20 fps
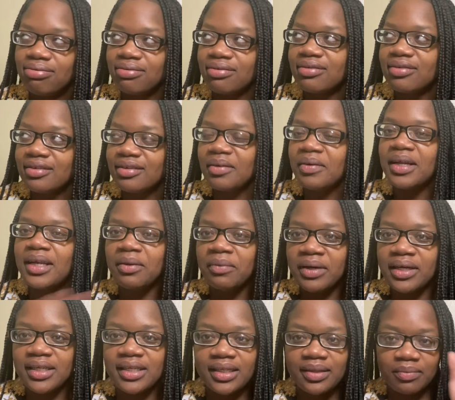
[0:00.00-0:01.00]
So
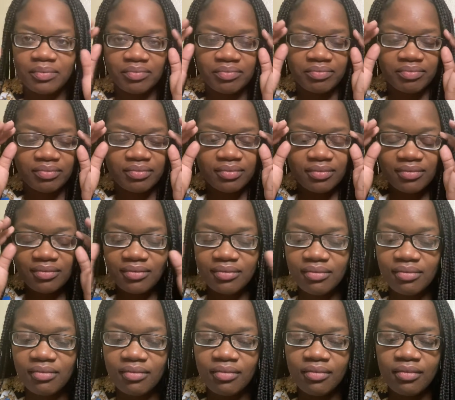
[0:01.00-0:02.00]
anyways,
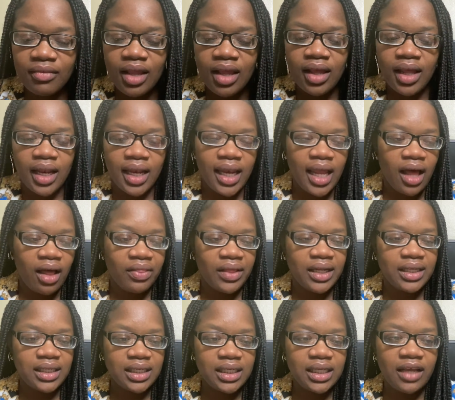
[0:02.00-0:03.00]
now they
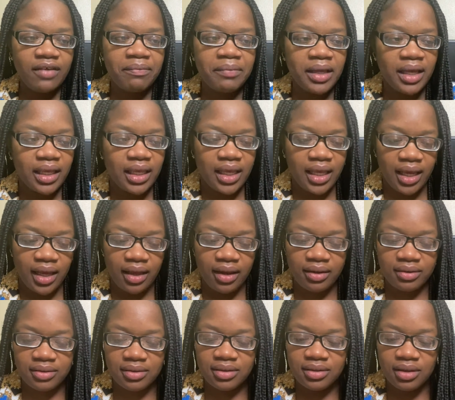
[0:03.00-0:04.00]
did give me a
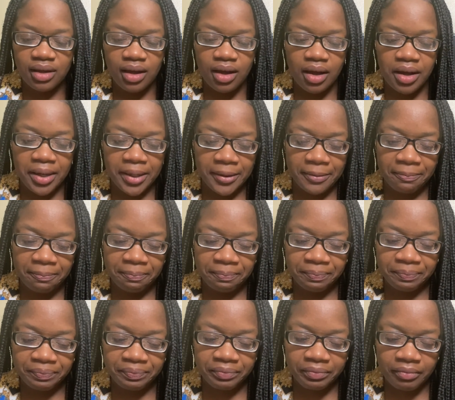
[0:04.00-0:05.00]
kit.
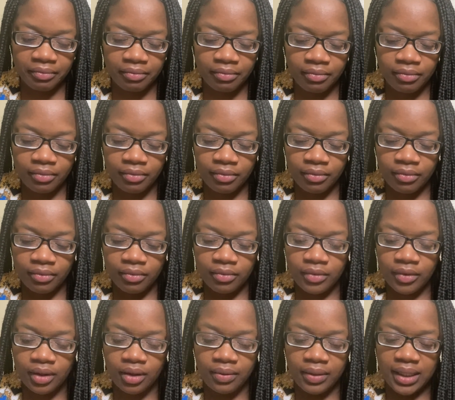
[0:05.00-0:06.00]
Um,
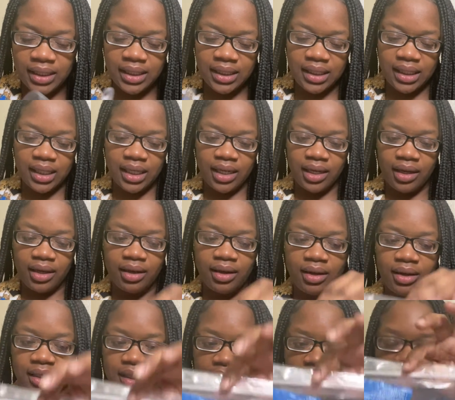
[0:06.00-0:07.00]
this is a kit.
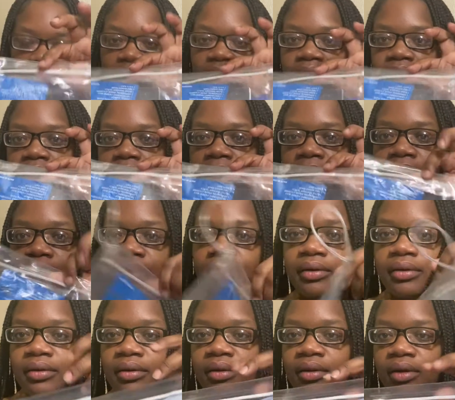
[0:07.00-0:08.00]
It's like,
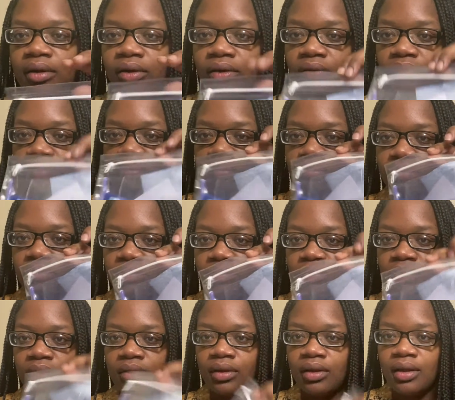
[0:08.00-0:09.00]
you know,
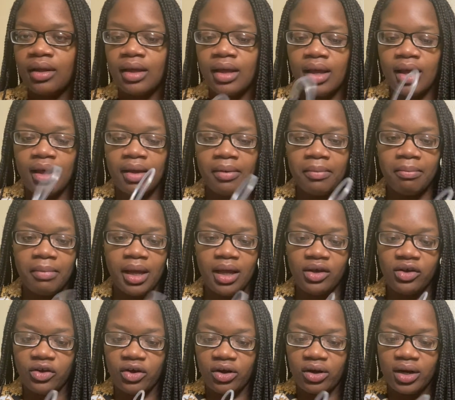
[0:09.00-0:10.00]

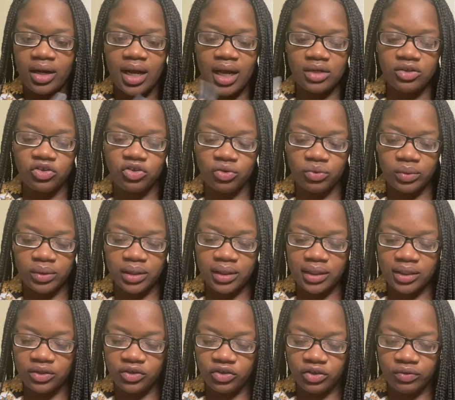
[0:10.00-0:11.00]
my daughter got to it
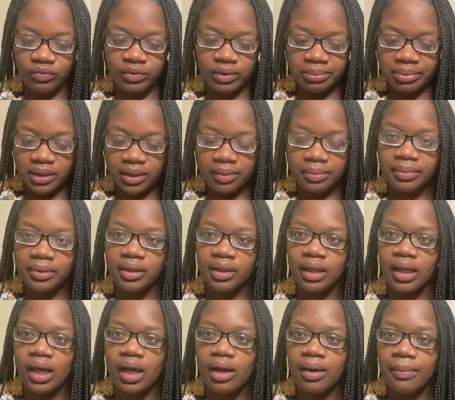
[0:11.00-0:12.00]
and she ripped up
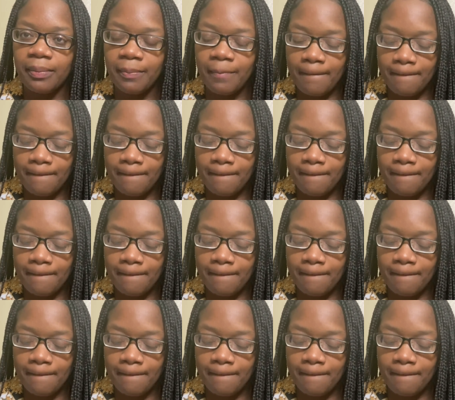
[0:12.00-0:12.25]
the, um,